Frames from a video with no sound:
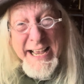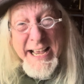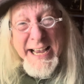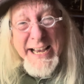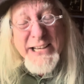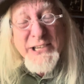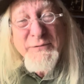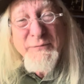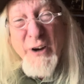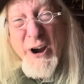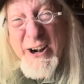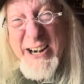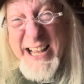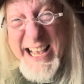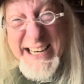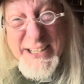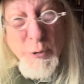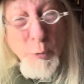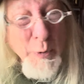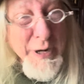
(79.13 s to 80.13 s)
his
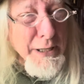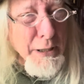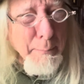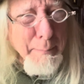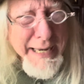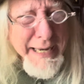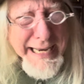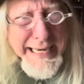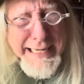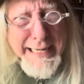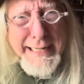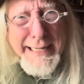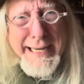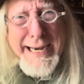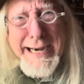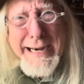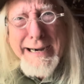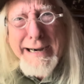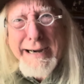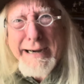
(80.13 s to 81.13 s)
verdict will be
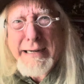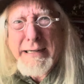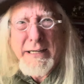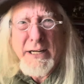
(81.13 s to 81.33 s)
clear.